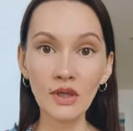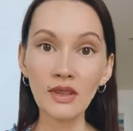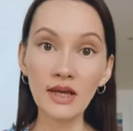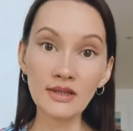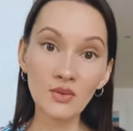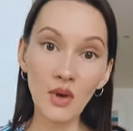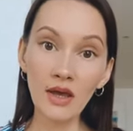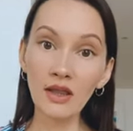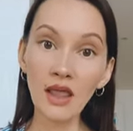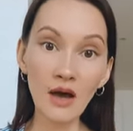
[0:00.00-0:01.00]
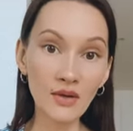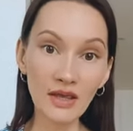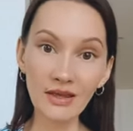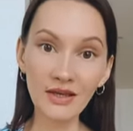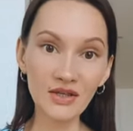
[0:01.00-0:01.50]
That's why cloud I
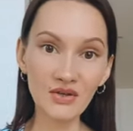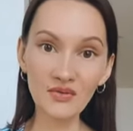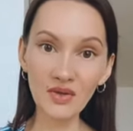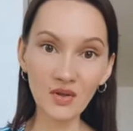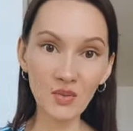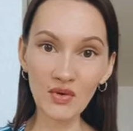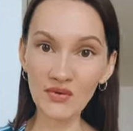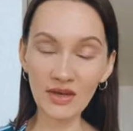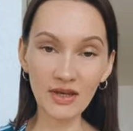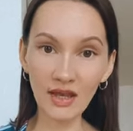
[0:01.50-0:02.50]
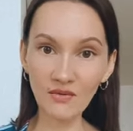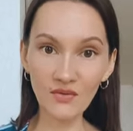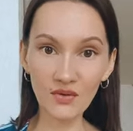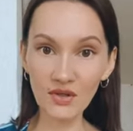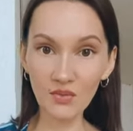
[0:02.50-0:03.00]
think is a really perfect name
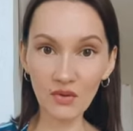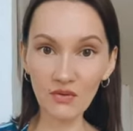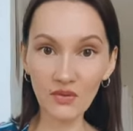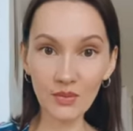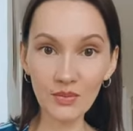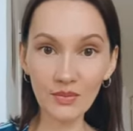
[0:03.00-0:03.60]
for this perfume.